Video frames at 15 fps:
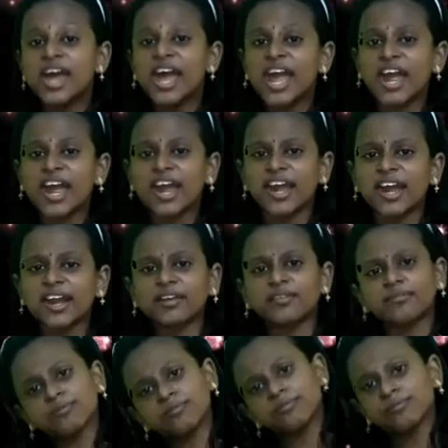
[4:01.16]

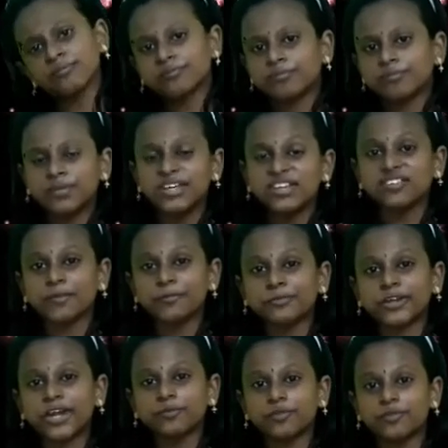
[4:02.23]
And please
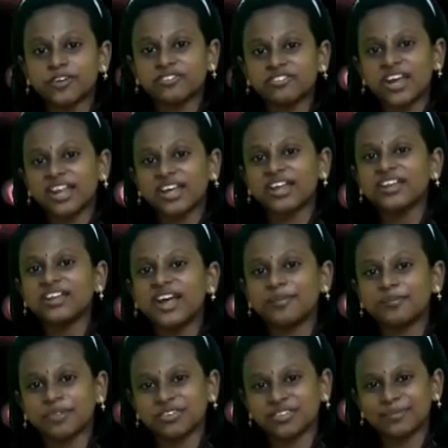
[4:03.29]
subscribe to our channel
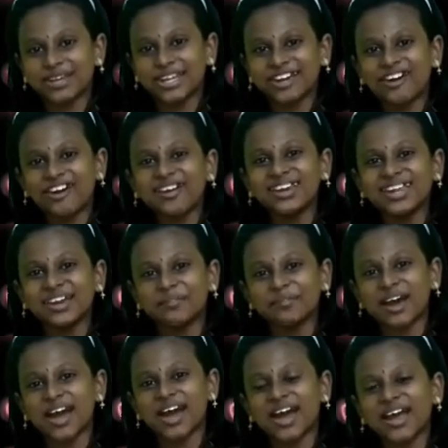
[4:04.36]
and press the bell icon
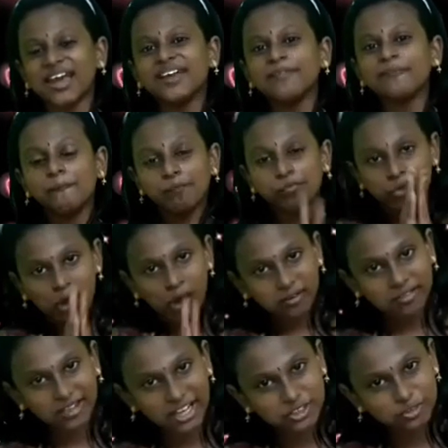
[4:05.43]
nearby.
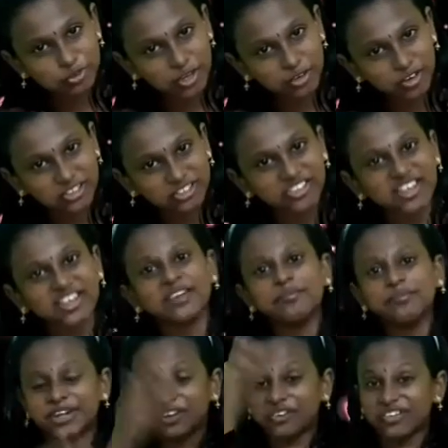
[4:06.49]
Thanks for watching.
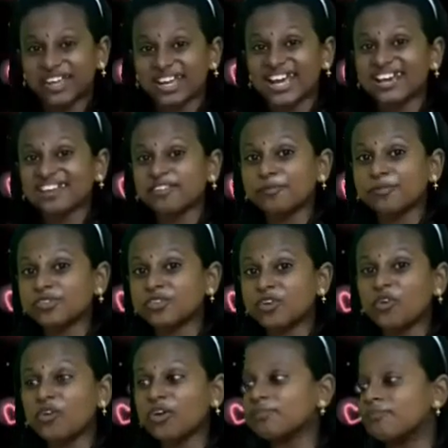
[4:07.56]
Meet you in the next
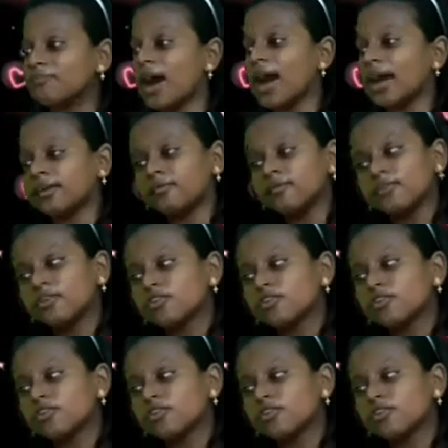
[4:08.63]
episode. Bye.